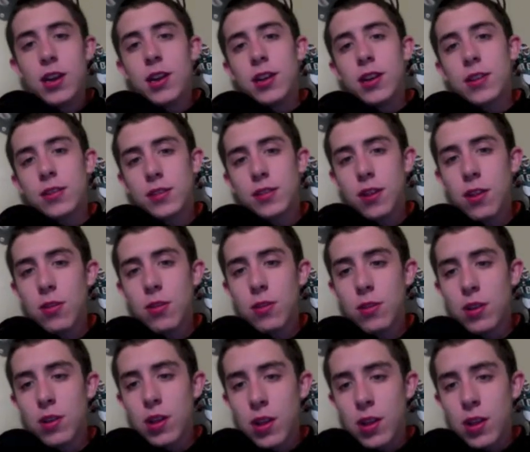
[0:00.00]
So,
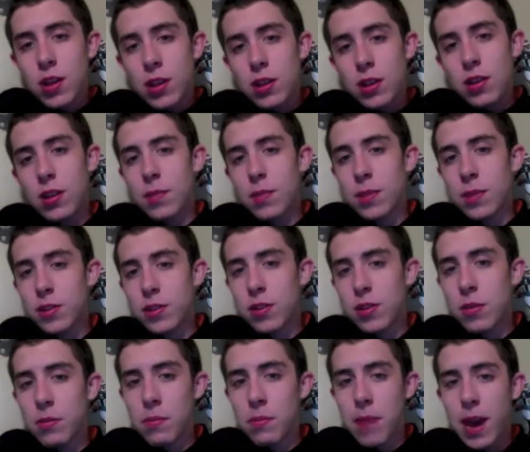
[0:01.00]
Olympics are
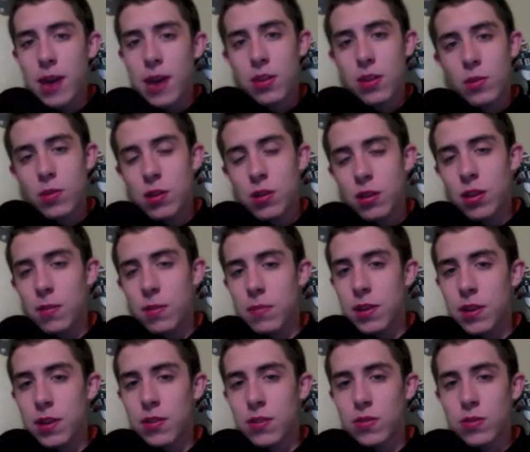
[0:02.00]
coming back, the Winter
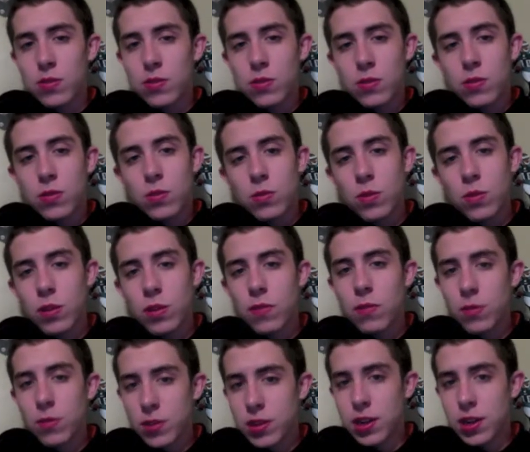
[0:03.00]
Olympics
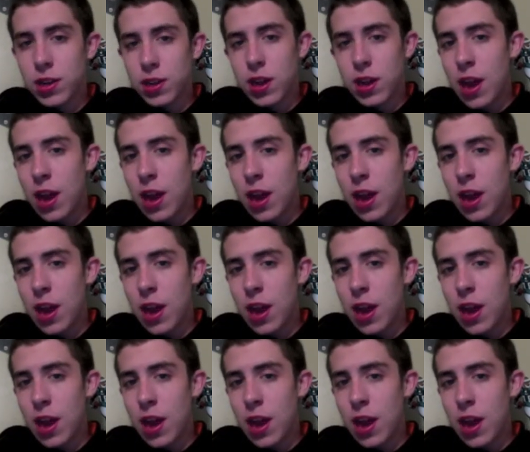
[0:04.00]
2014.